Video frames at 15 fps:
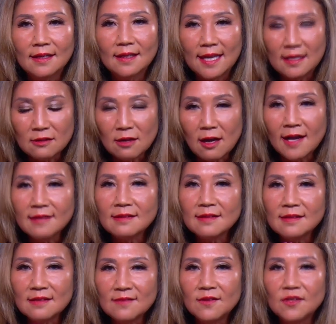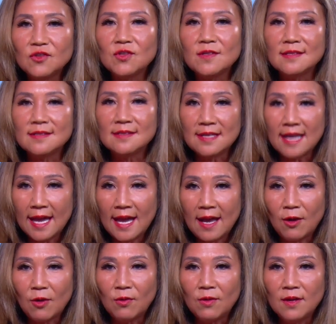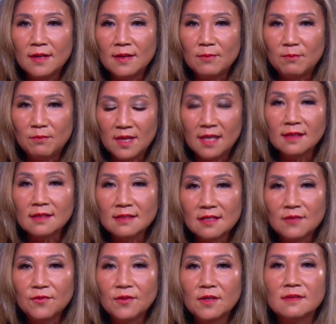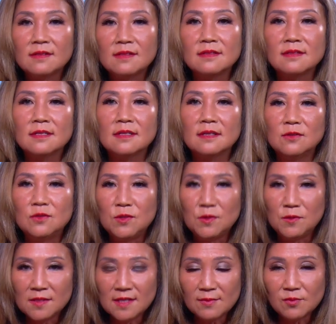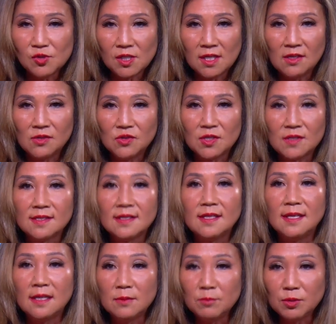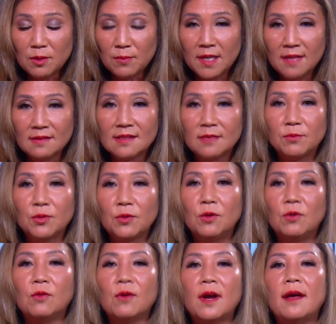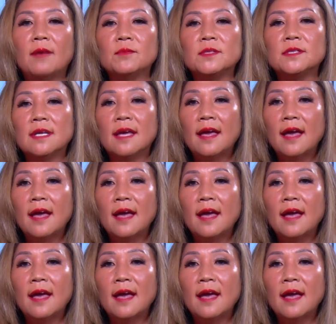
cannot the divisions now make a difference, do some changes, implement some programs,